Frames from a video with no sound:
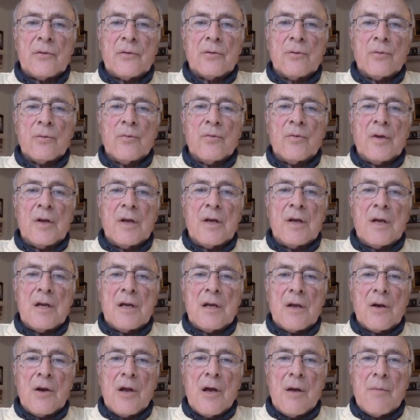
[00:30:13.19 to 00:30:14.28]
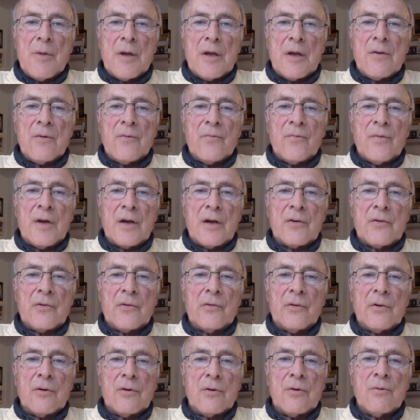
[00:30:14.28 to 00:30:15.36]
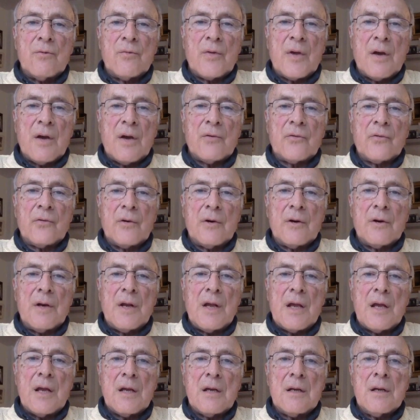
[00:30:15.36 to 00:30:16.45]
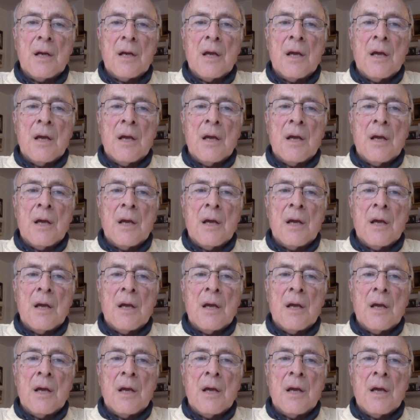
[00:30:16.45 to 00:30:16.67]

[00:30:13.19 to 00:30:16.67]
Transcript: to the economic effects in 2008,